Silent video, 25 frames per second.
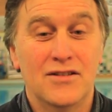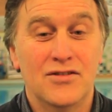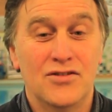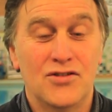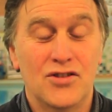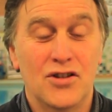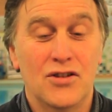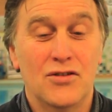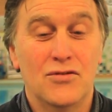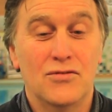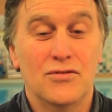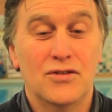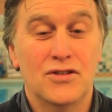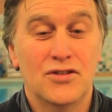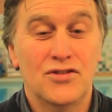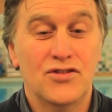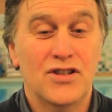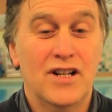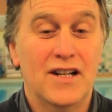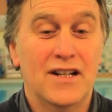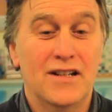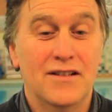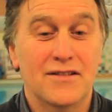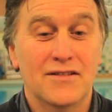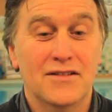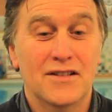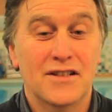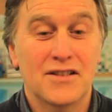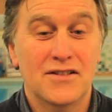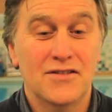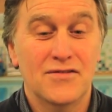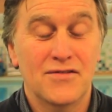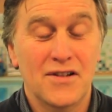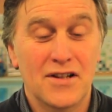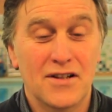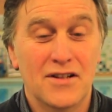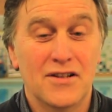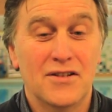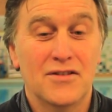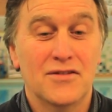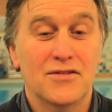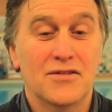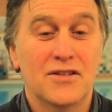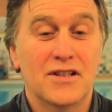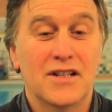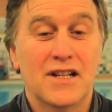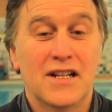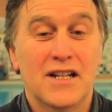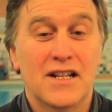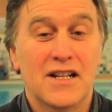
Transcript: Jo the trainer is very good